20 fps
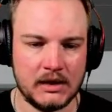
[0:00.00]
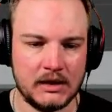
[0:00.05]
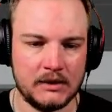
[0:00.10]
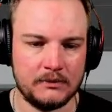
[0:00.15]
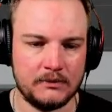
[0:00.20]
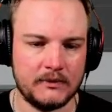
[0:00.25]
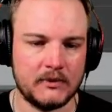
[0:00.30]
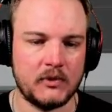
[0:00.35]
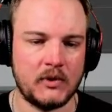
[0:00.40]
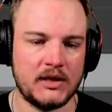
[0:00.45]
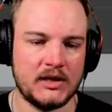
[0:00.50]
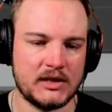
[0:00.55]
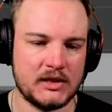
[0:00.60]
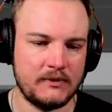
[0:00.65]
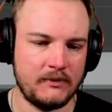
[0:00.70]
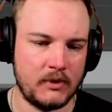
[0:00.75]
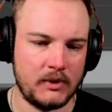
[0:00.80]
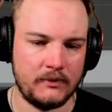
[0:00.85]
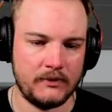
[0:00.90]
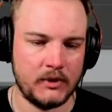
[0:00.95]
Twitch
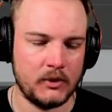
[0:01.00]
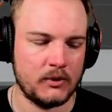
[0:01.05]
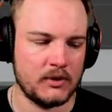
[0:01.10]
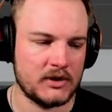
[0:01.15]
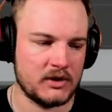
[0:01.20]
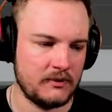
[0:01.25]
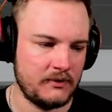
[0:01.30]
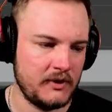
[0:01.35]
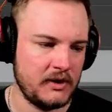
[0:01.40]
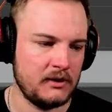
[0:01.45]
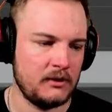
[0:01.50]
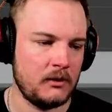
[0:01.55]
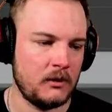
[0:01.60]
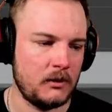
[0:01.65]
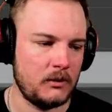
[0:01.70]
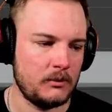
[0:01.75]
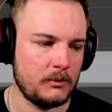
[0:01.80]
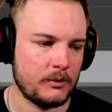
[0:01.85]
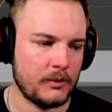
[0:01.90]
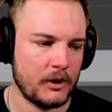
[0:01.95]
viewers to feel
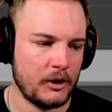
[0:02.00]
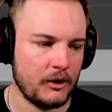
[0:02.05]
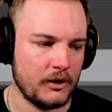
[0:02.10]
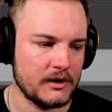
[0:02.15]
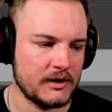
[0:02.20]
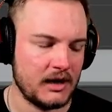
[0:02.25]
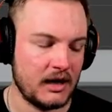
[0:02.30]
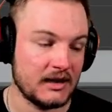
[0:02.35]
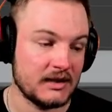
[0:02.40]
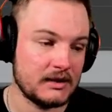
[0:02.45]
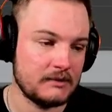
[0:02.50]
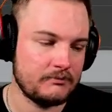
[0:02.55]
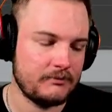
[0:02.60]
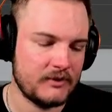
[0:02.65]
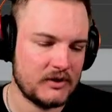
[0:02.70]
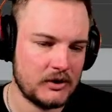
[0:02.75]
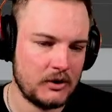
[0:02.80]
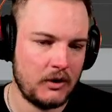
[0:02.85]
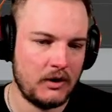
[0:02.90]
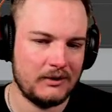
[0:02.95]
prioritized.
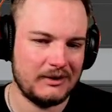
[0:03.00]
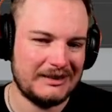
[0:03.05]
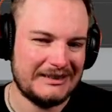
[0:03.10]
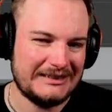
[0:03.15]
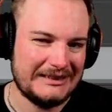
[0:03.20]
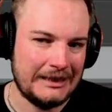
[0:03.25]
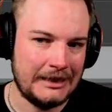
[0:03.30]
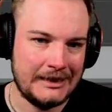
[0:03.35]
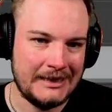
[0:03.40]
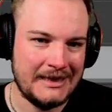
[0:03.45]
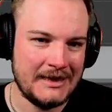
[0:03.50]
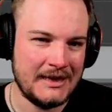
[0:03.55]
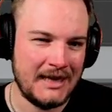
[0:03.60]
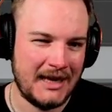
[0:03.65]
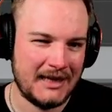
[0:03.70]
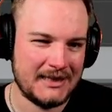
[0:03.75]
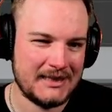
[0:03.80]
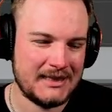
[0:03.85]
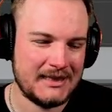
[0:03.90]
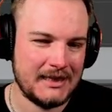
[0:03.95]
So in that
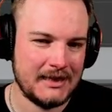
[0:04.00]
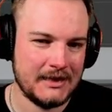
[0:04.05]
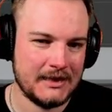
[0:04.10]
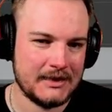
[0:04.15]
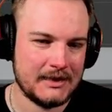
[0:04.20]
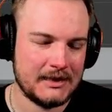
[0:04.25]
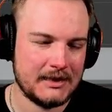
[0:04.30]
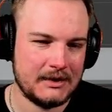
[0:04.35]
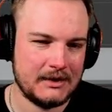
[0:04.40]
sense,